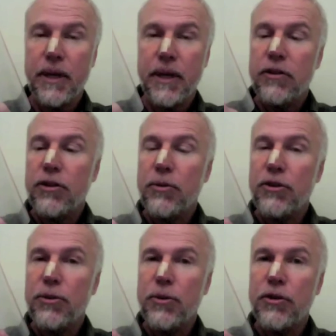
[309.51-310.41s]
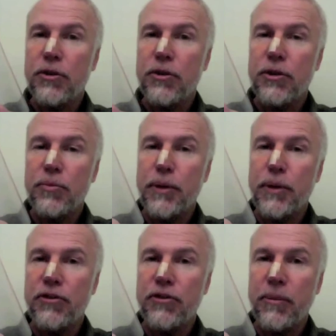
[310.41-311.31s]
So to, to do peer
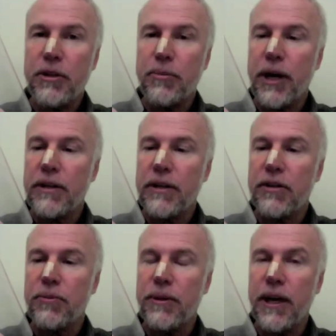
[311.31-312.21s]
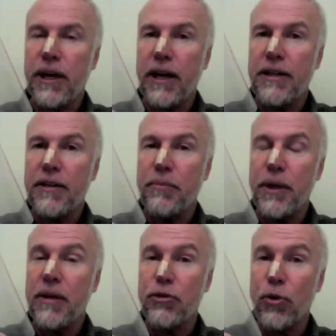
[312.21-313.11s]
summative practice with the idea of
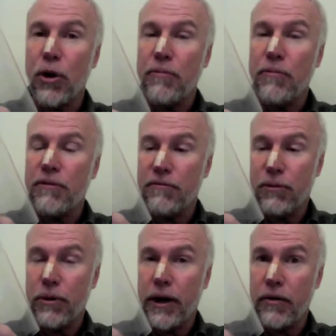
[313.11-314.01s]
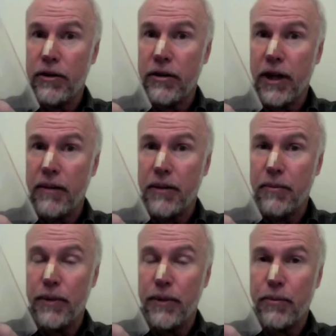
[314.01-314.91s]
being absorbed for four hours at a time in a,
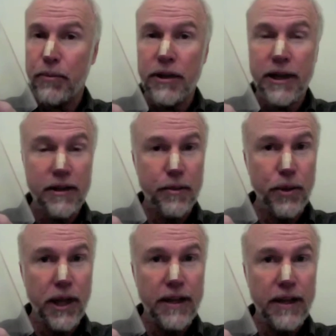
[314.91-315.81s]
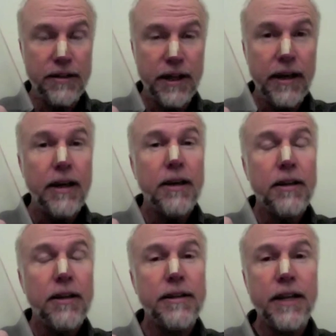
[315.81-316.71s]
in a particular place,
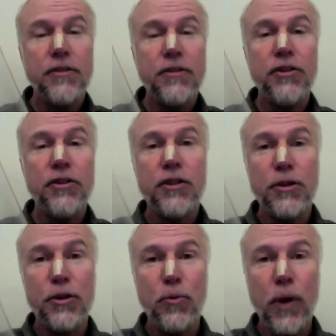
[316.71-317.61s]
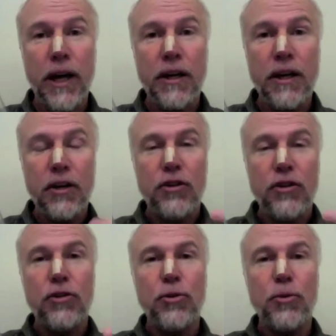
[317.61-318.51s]
that's just a good way
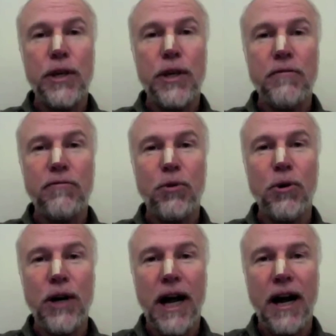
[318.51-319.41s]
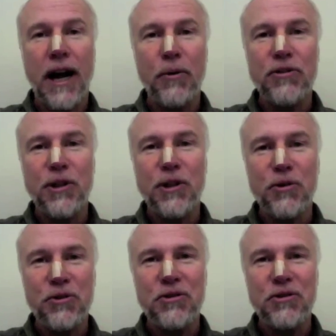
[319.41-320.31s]
to get four hours
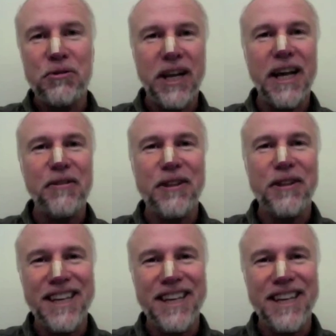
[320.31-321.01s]
closer to death.